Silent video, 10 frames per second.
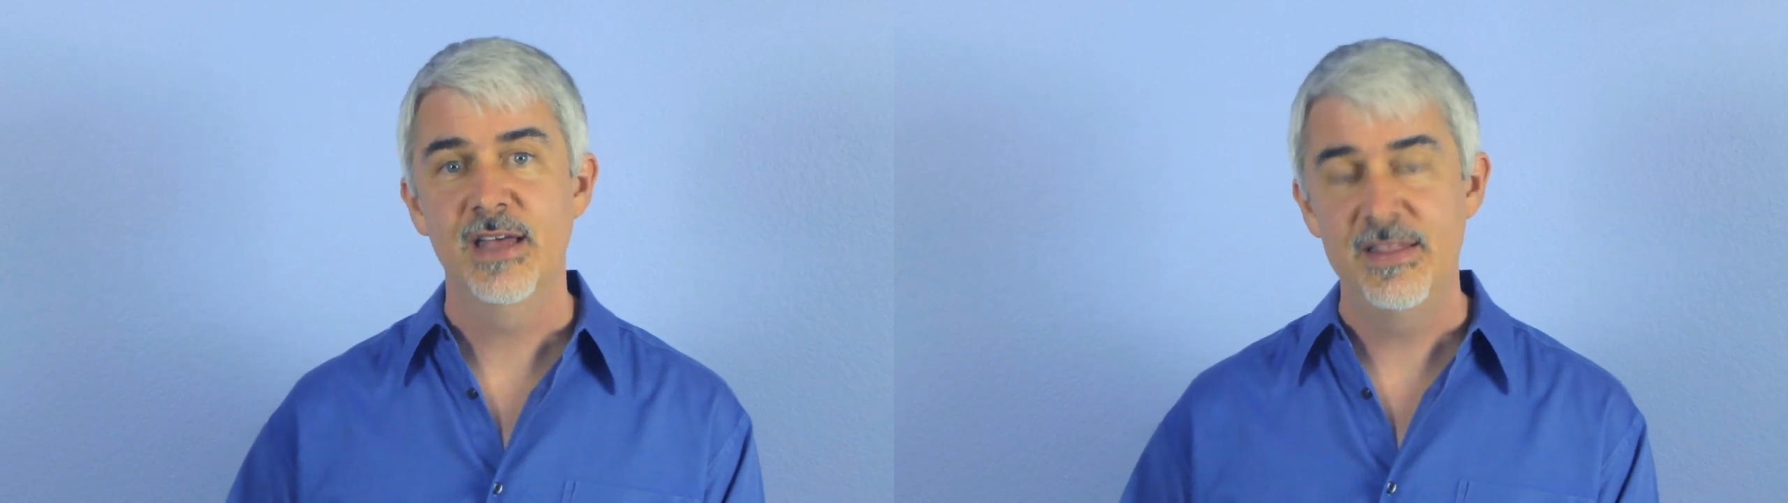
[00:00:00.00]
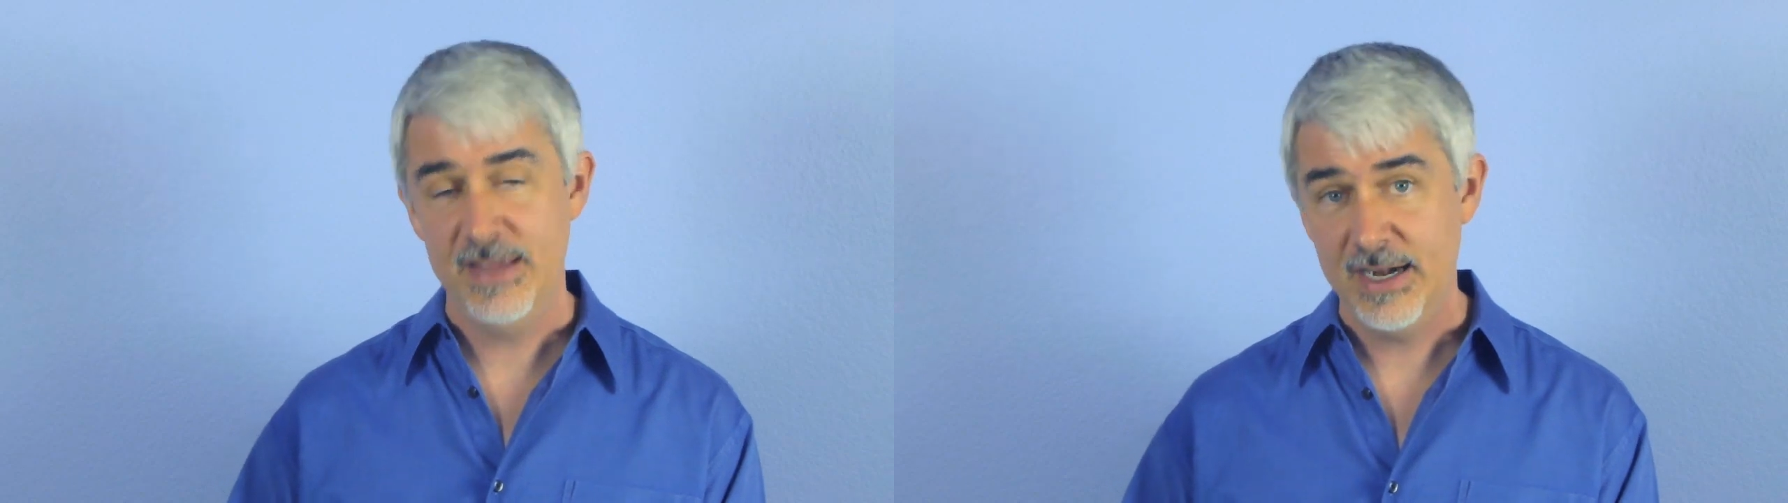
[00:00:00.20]

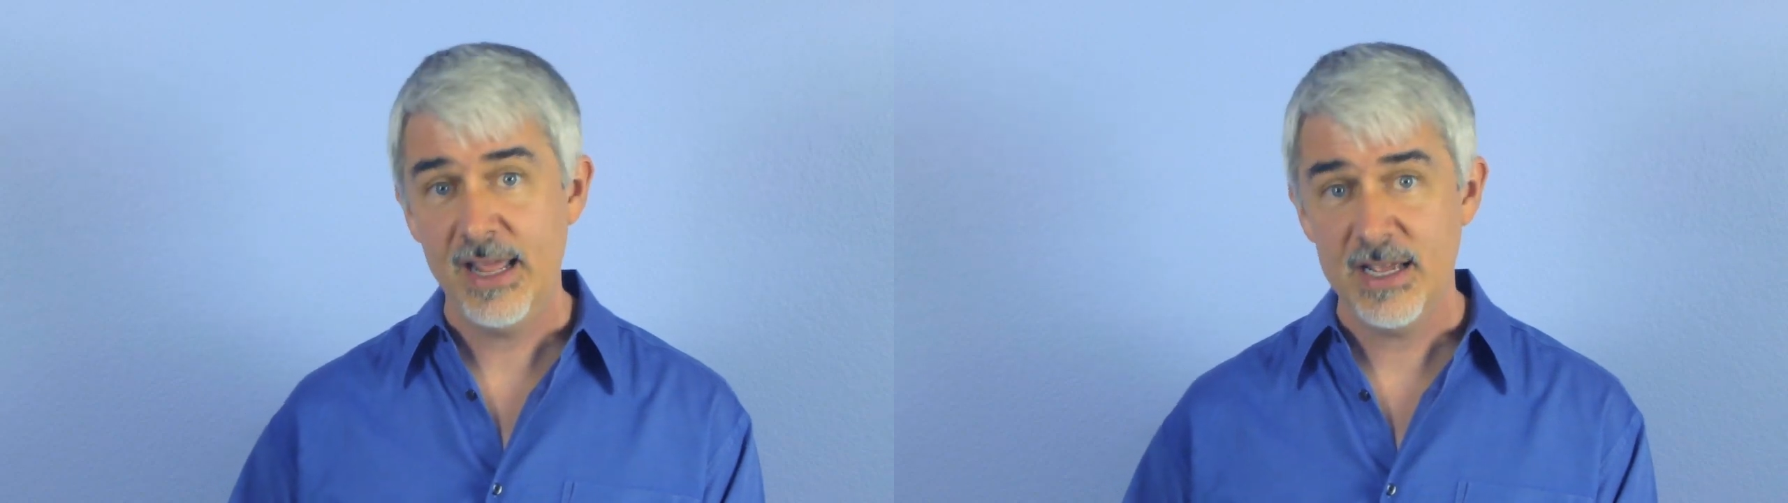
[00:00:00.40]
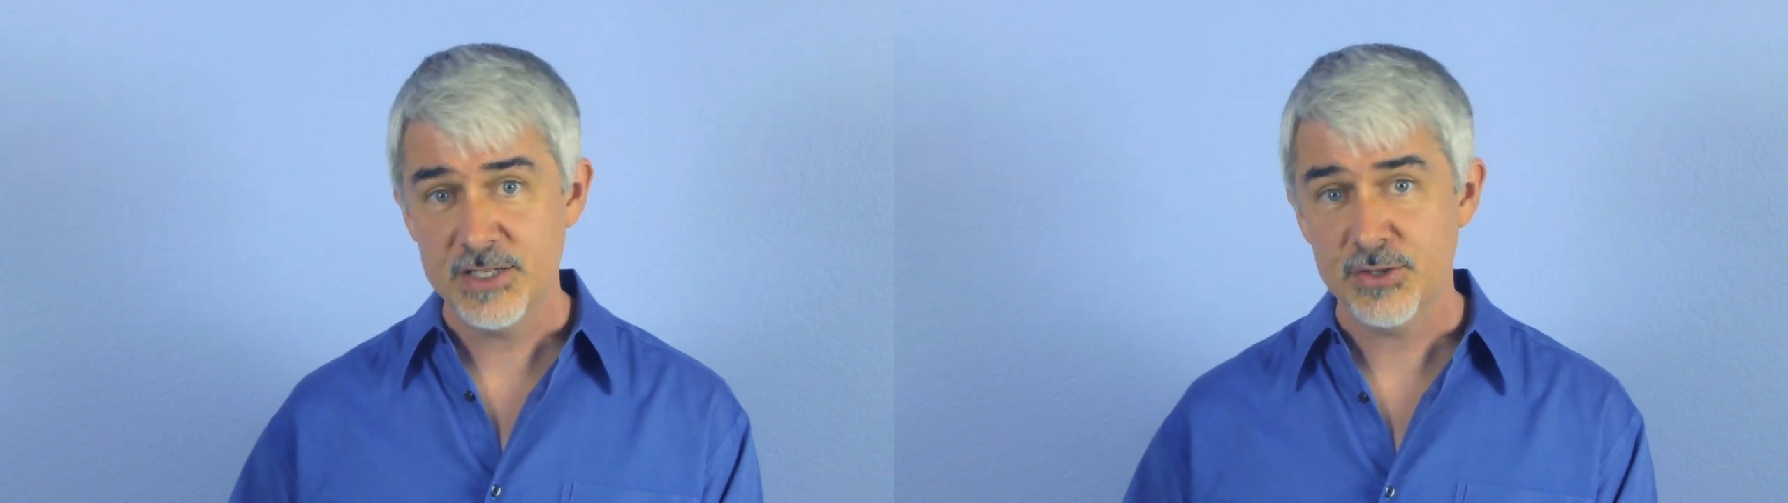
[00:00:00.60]
and then in
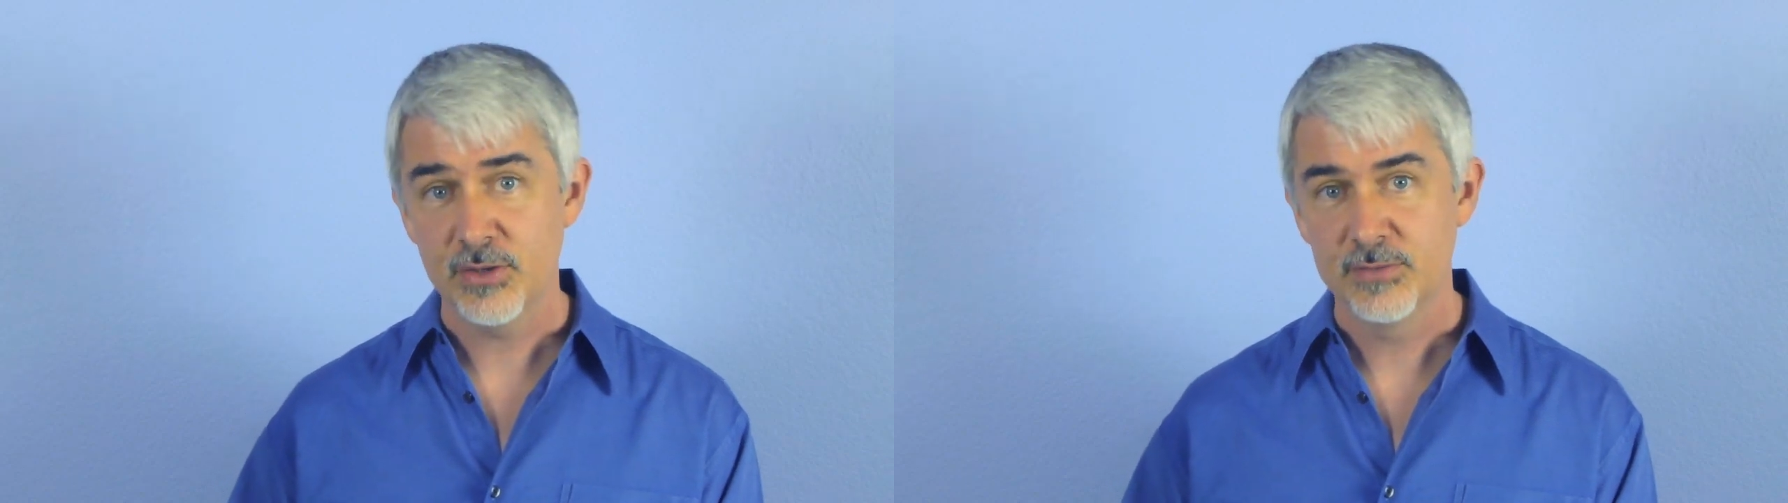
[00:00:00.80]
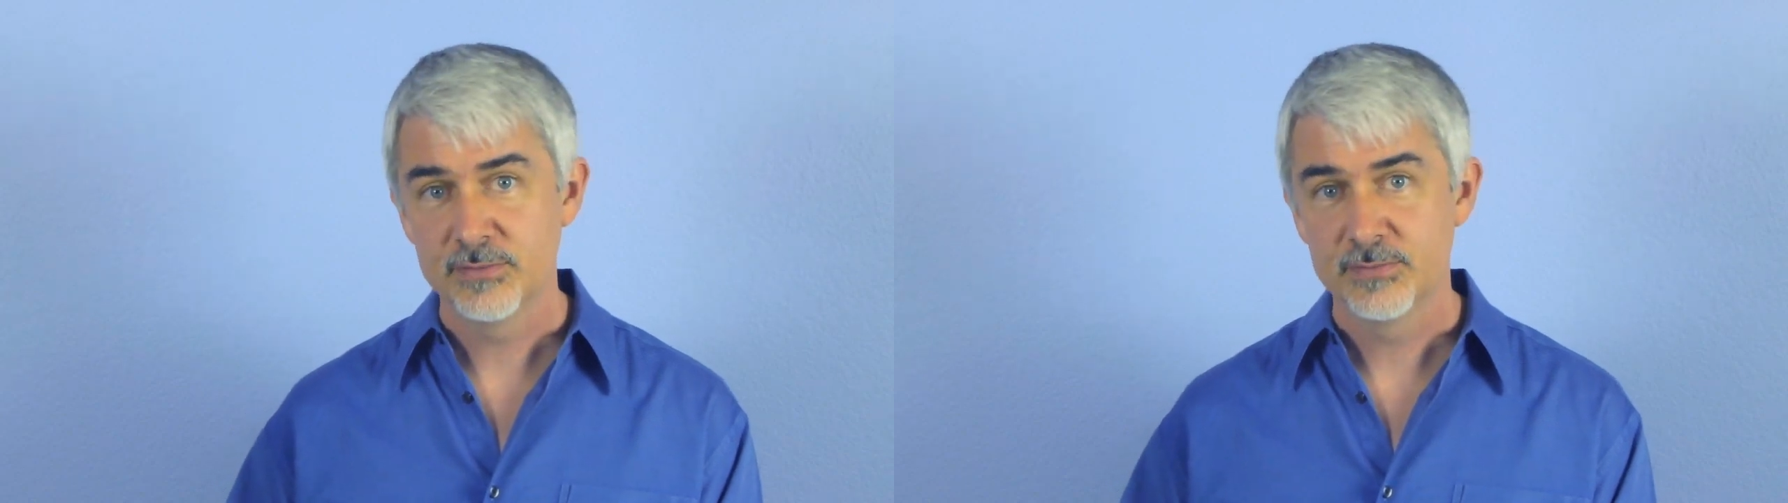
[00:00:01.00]
Haskell.